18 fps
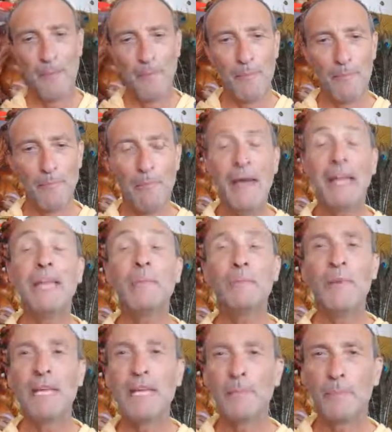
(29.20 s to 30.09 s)
Many
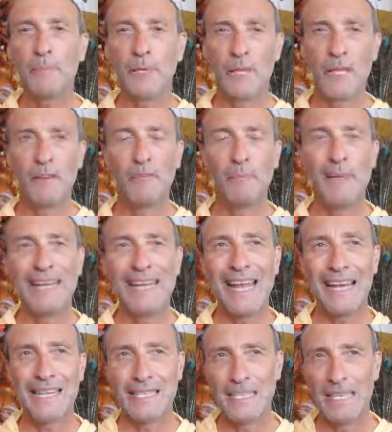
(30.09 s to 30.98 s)
people have been
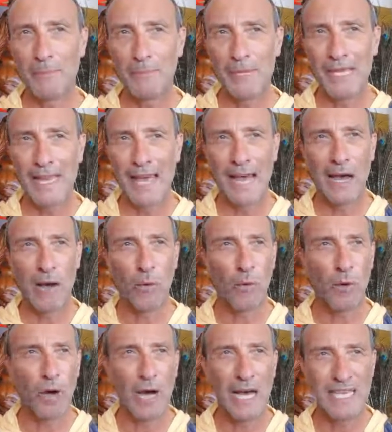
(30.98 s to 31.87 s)
asking me
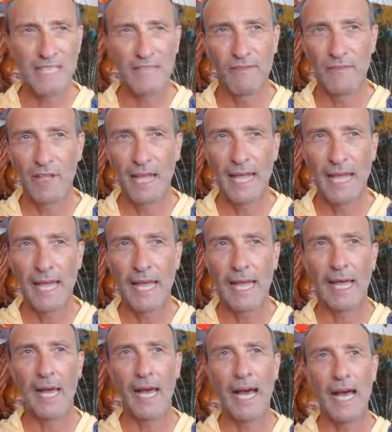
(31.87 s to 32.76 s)
now, as of
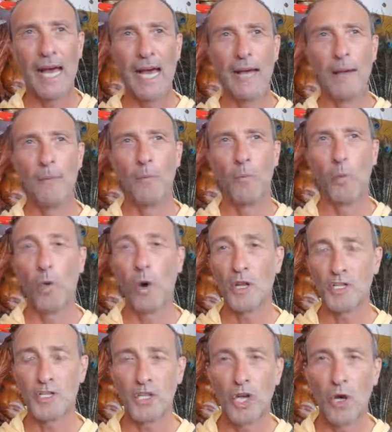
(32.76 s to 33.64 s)
late,
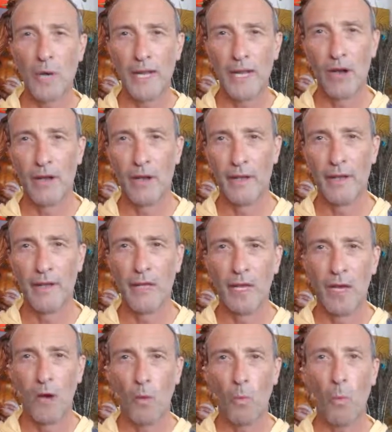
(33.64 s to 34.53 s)
what's going on?
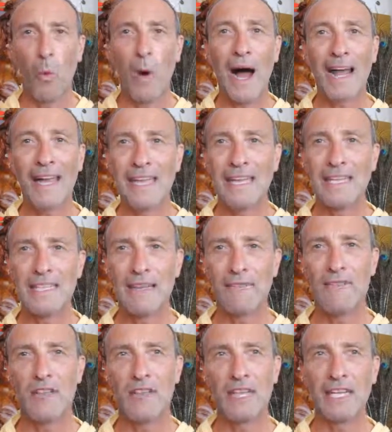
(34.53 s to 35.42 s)
Why is
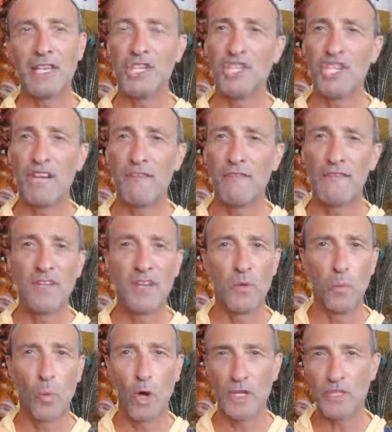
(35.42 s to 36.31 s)
everything
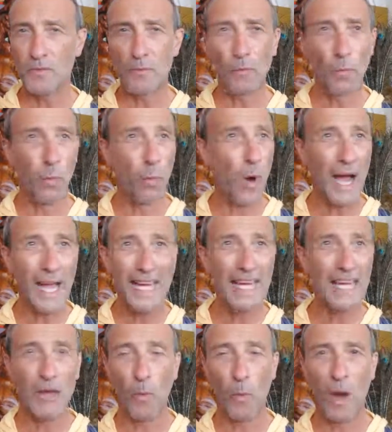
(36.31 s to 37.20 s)
shifting?
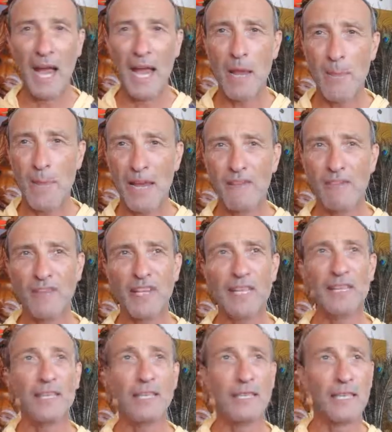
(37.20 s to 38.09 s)
Why am I
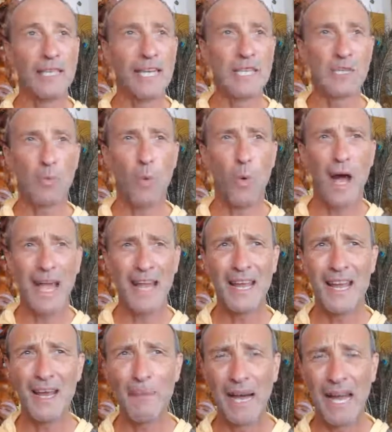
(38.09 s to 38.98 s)
feeling this? Why
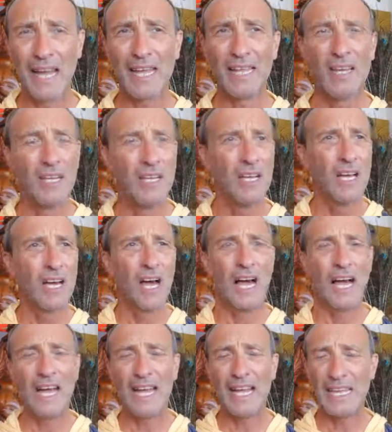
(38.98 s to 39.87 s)
am I?
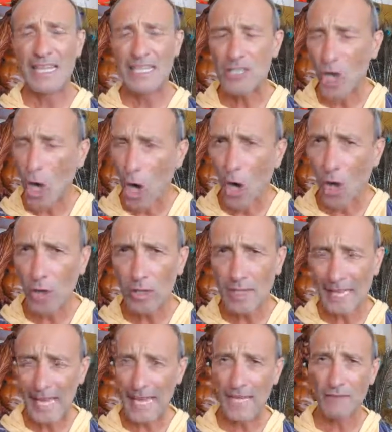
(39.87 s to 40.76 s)
And it's all
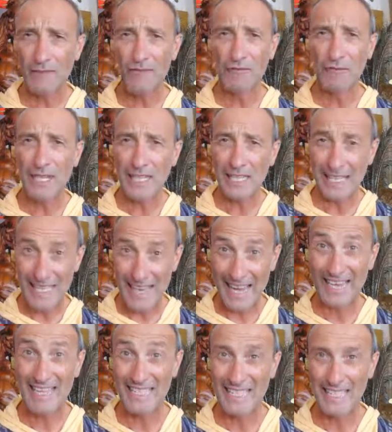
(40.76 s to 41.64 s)
kind of really
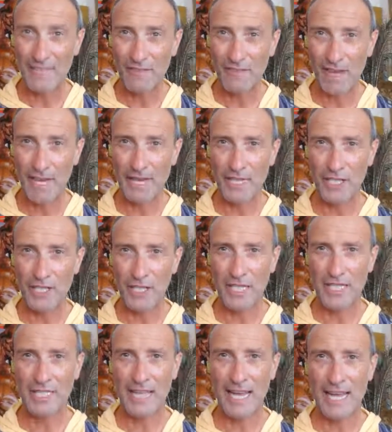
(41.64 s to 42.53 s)
negative energy.
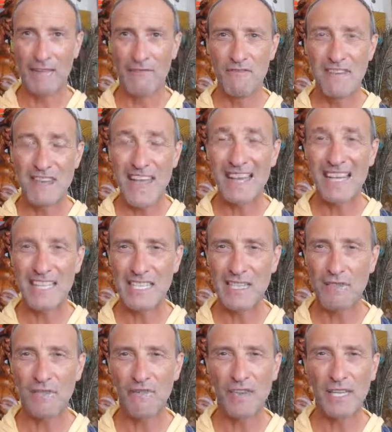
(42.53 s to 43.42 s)
It's kind of
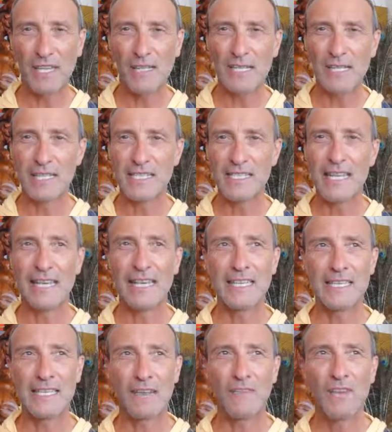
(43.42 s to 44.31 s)
negative feelings,
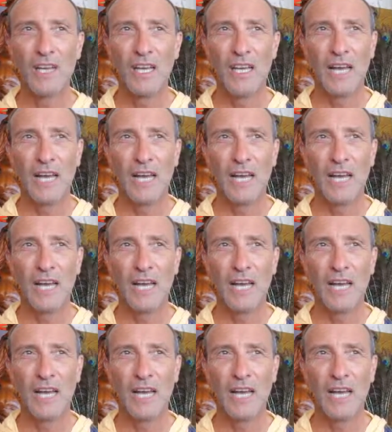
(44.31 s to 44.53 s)
negative,